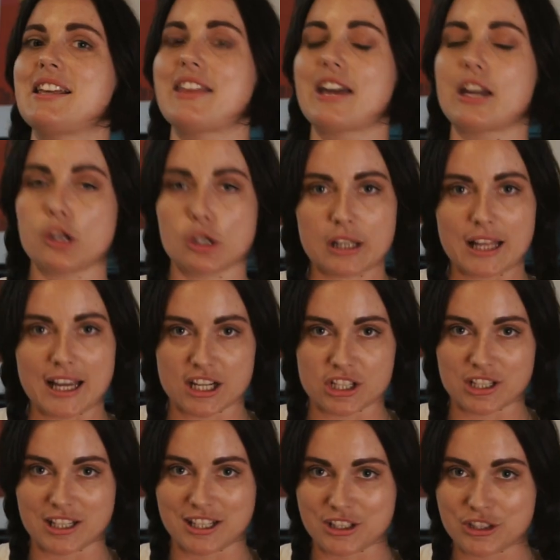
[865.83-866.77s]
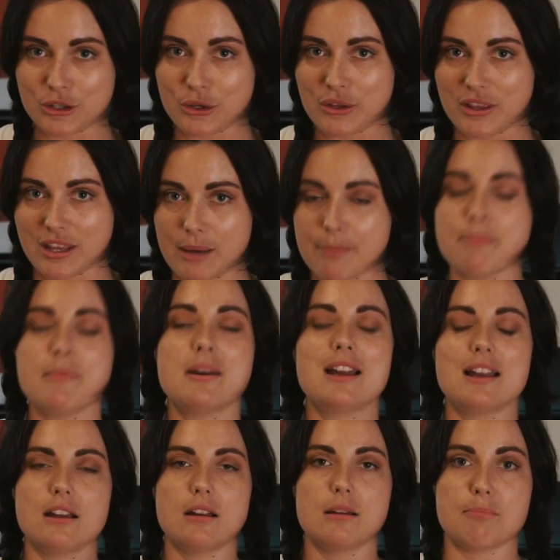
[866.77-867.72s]
that you'll actually do them
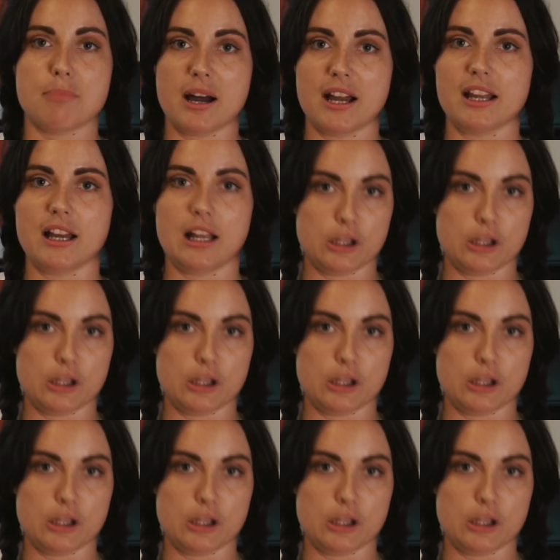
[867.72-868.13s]
by a